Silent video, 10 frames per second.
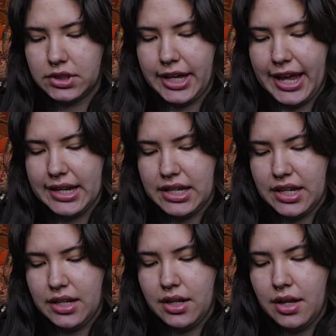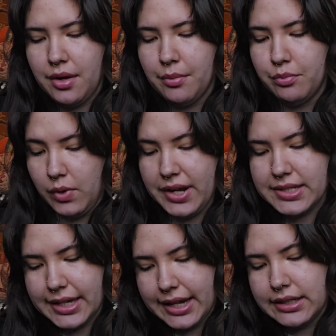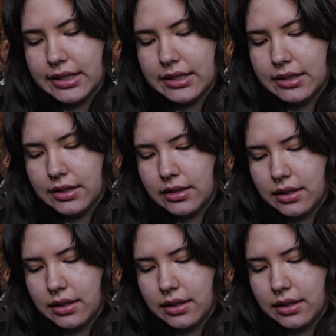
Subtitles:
Canyon, Bryce Canyon,